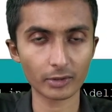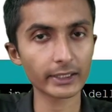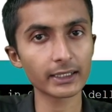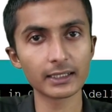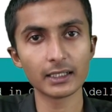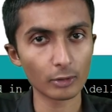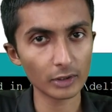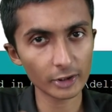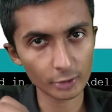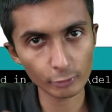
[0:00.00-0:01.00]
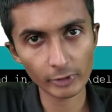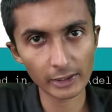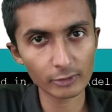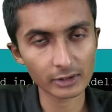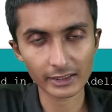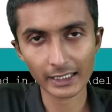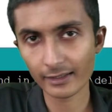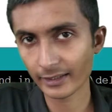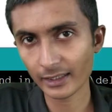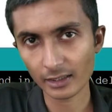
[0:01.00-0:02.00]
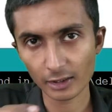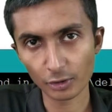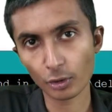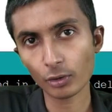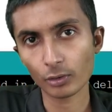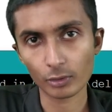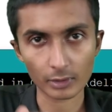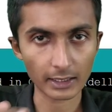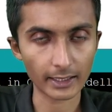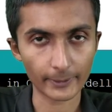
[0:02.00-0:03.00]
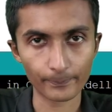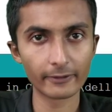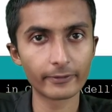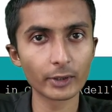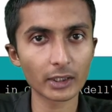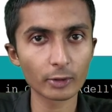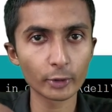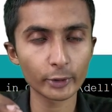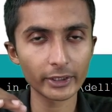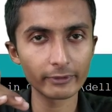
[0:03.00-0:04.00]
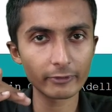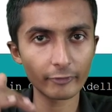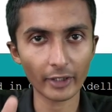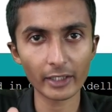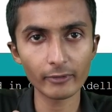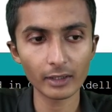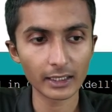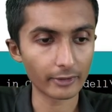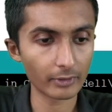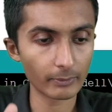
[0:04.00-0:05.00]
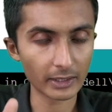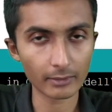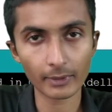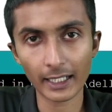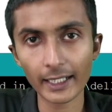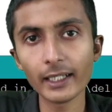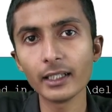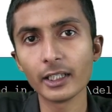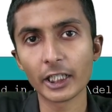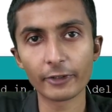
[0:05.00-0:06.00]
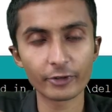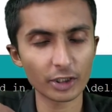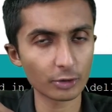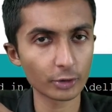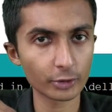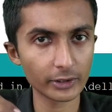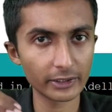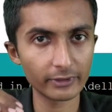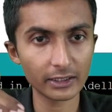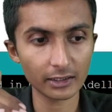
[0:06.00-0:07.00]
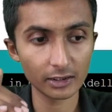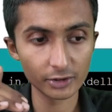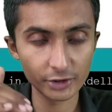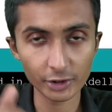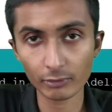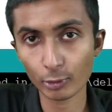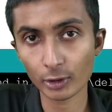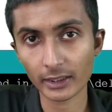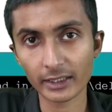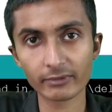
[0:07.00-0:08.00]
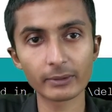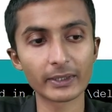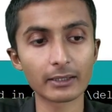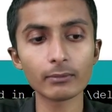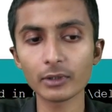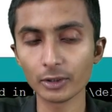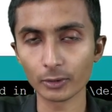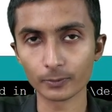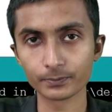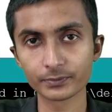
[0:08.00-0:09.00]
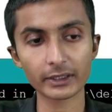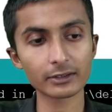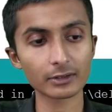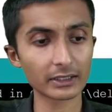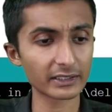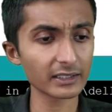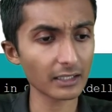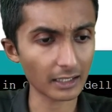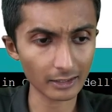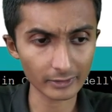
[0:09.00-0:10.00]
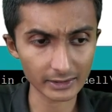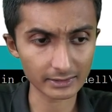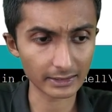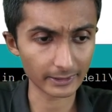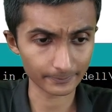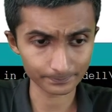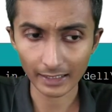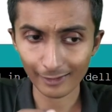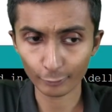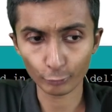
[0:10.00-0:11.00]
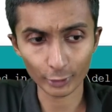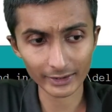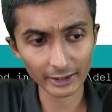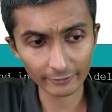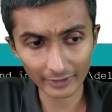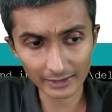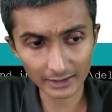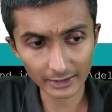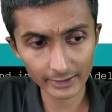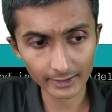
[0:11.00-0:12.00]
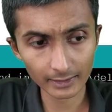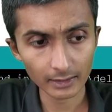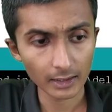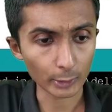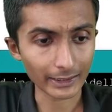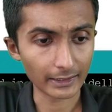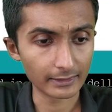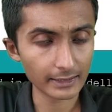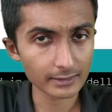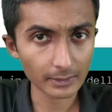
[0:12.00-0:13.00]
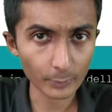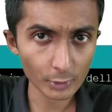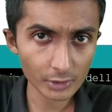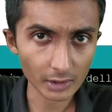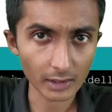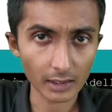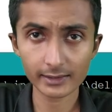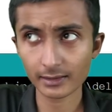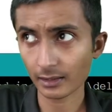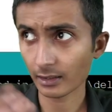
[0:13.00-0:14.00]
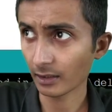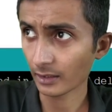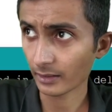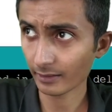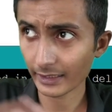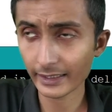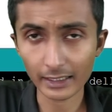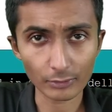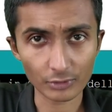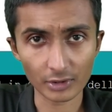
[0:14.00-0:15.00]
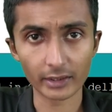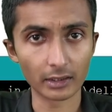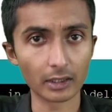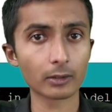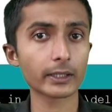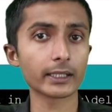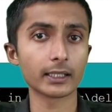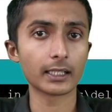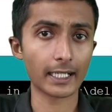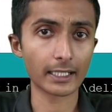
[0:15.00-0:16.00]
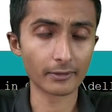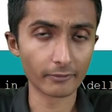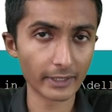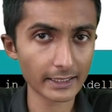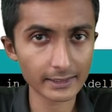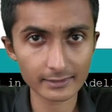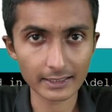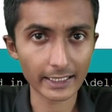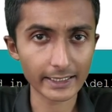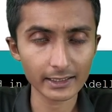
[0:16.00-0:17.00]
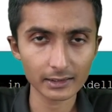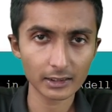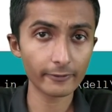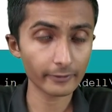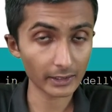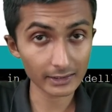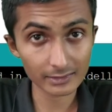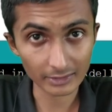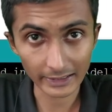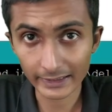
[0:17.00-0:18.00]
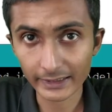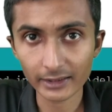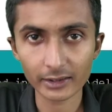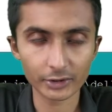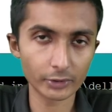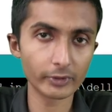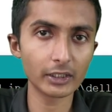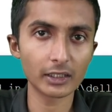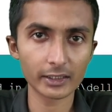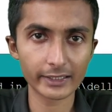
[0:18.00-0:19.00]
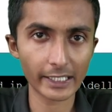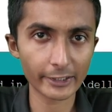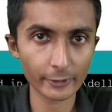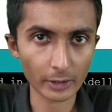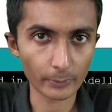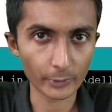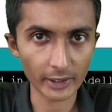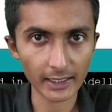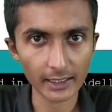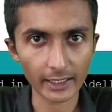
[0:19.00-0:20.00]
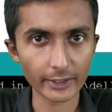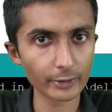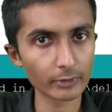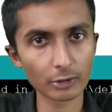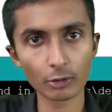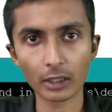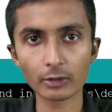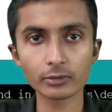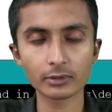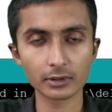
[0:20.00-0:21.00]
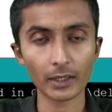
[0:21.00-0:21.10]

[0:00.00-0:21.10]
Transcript: Okay, only two values it can read, low or high. If you are going to give it 5, it will become high. If you are going to give it 0 volt, it will become low. Okay, so this is how it's there. Now what is if else condition? Okay, let's suppose it's raining outside. Okay, and when it's raining, if it's raining, you will take your umbrella and you will go out.